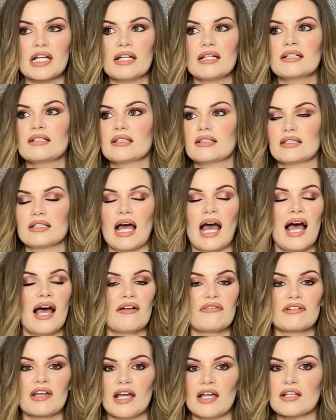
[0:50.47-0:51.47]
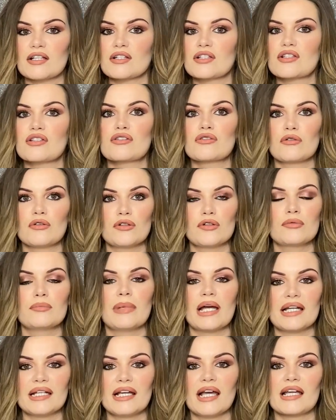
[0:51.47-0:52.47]
And I've gotten so
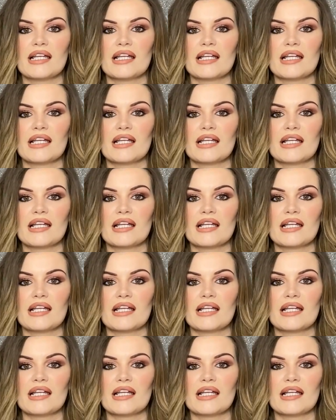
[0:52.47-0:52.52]
many